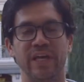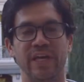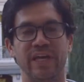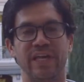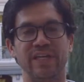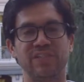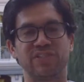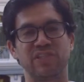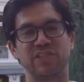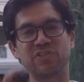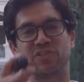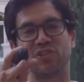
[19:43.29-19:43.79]

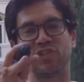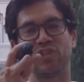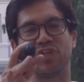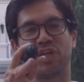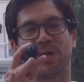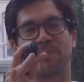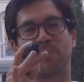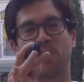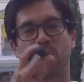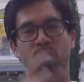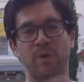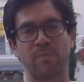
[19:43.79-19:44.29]
he says the
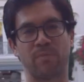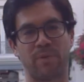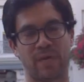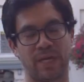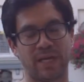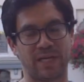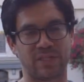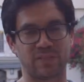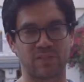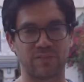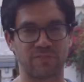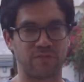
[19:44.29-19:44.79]
#1
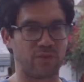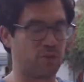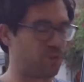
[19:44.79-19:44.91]
bias of